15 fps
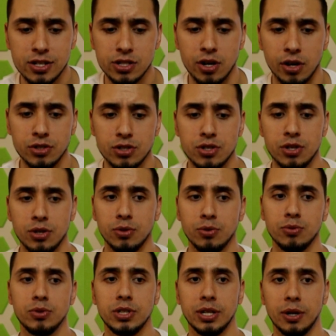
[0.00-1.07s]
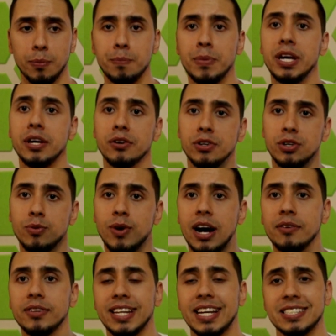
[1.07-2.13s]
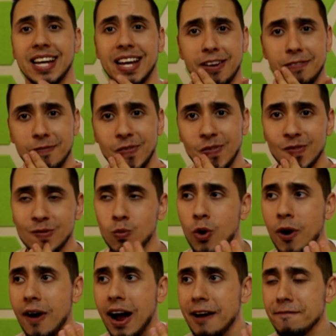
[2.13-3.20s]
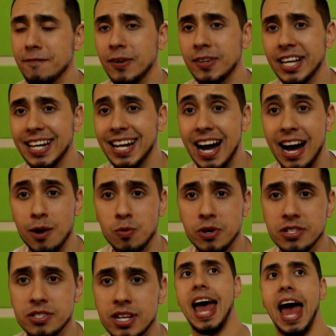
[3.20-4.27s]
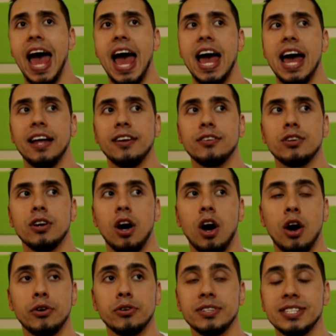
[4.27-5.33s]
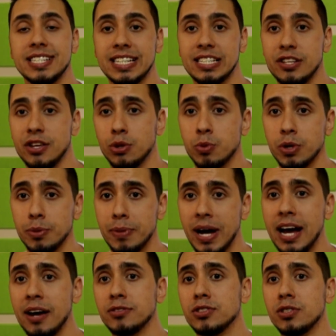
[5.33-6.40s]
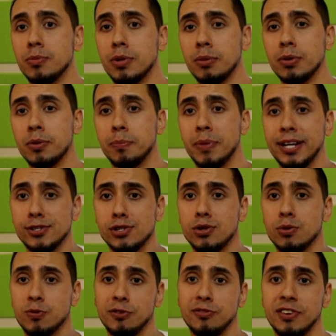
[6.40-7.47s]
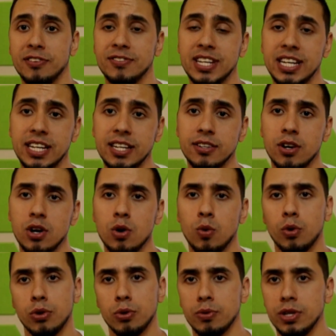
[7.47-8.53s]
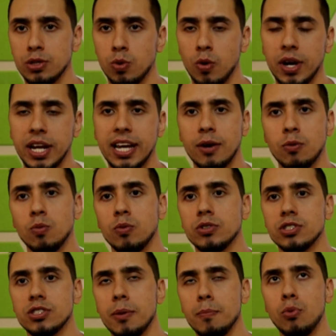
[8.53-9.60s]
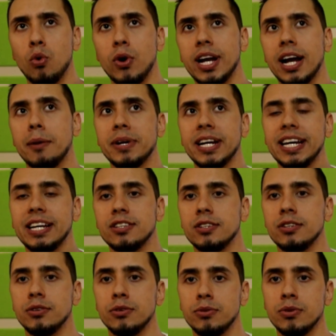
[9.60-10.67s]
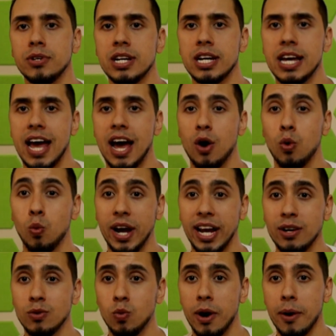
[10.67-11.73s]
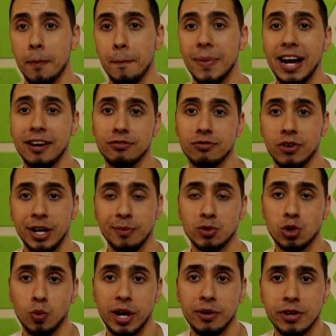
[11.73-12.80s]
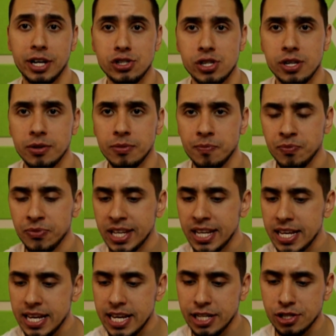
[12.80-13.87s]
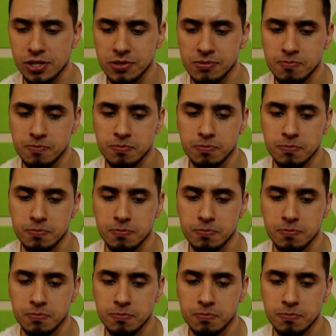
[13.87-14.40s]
starts to, you know, peter you out. And that's kind of where I felt like I was at 163 pounds to be able to bench 315 or 320. At some point, I'm gonna get to a weight where my frame to weight ratio, it just